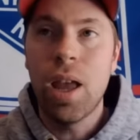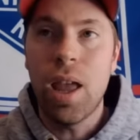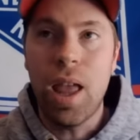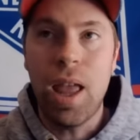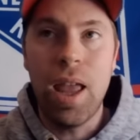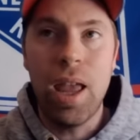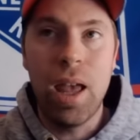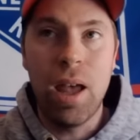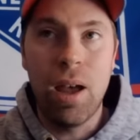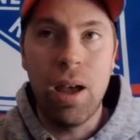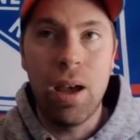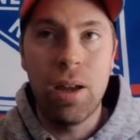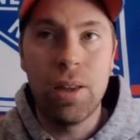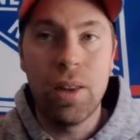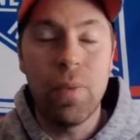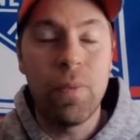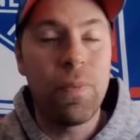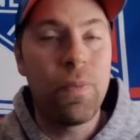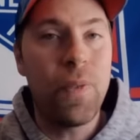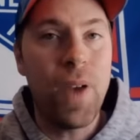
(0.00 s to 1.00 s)
And
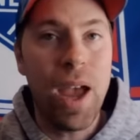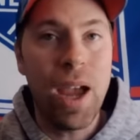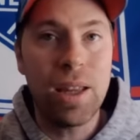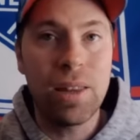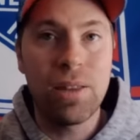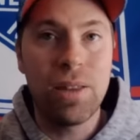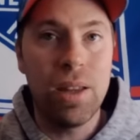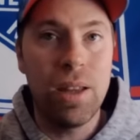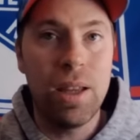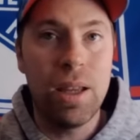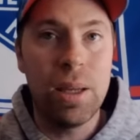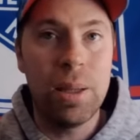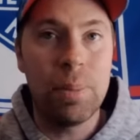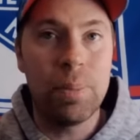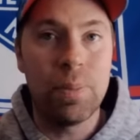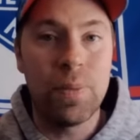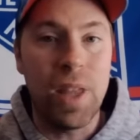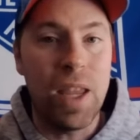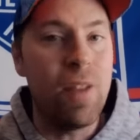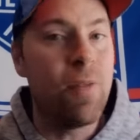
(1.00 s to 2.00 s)
the fact
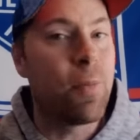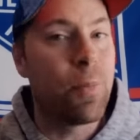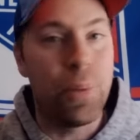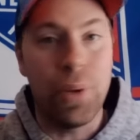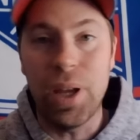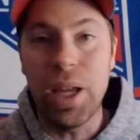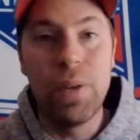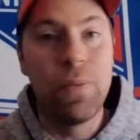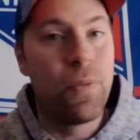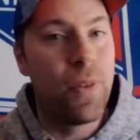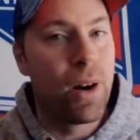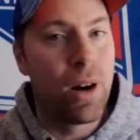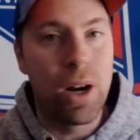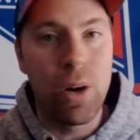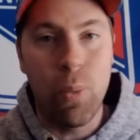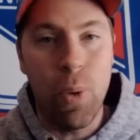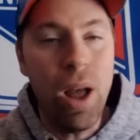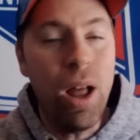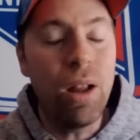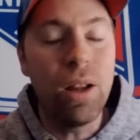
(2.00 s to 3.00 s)
that they've played very
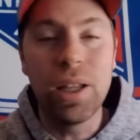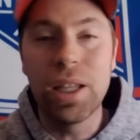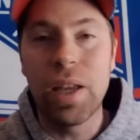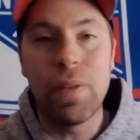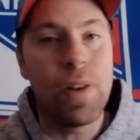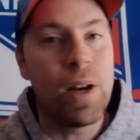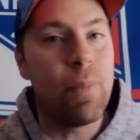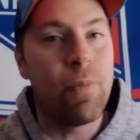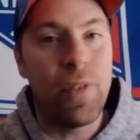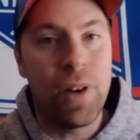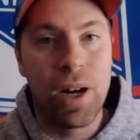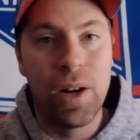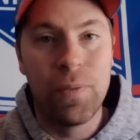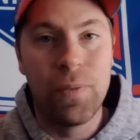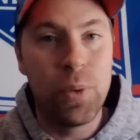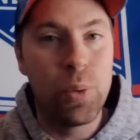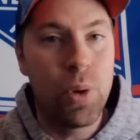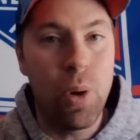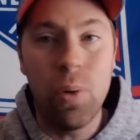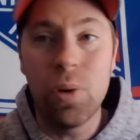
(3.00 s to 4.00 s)
well and given up very
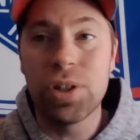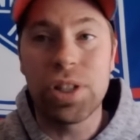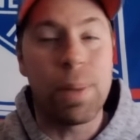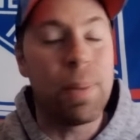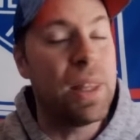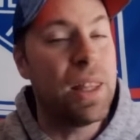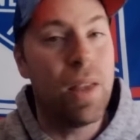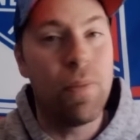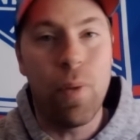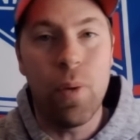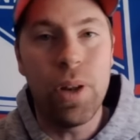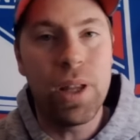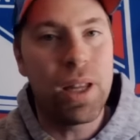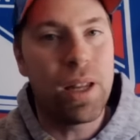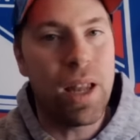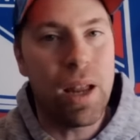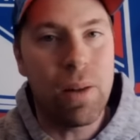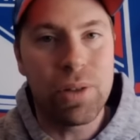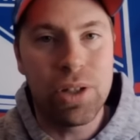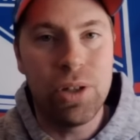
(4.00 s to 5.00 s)
few goals, I mean, they've only
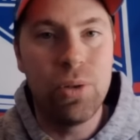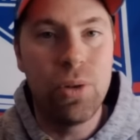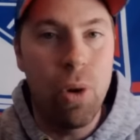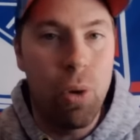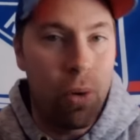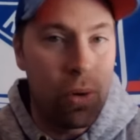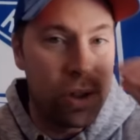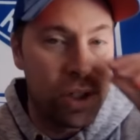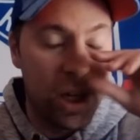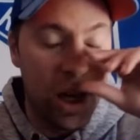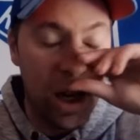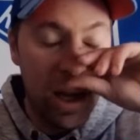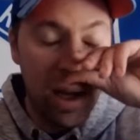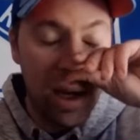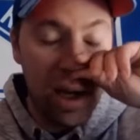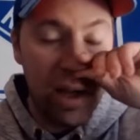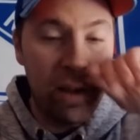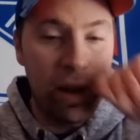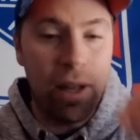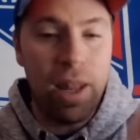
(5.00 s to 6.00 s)
allowed two goals
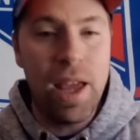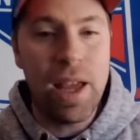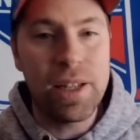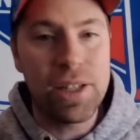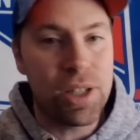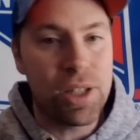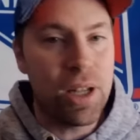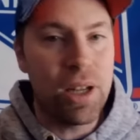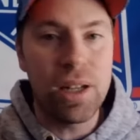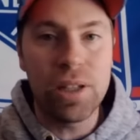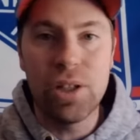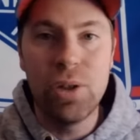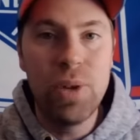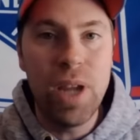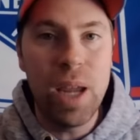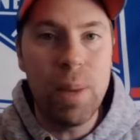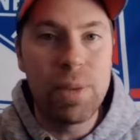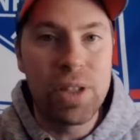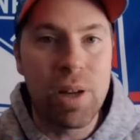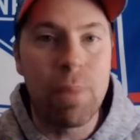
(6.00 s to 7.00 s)
in the last two
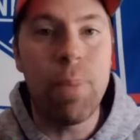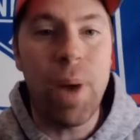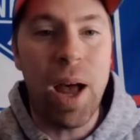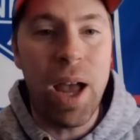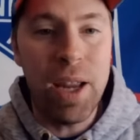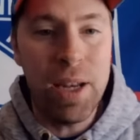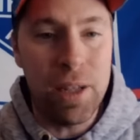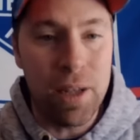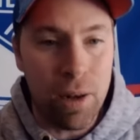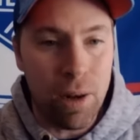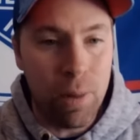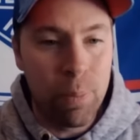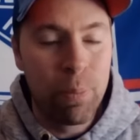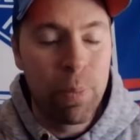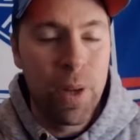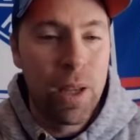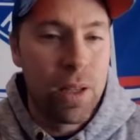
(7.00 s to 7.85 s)
games combined here.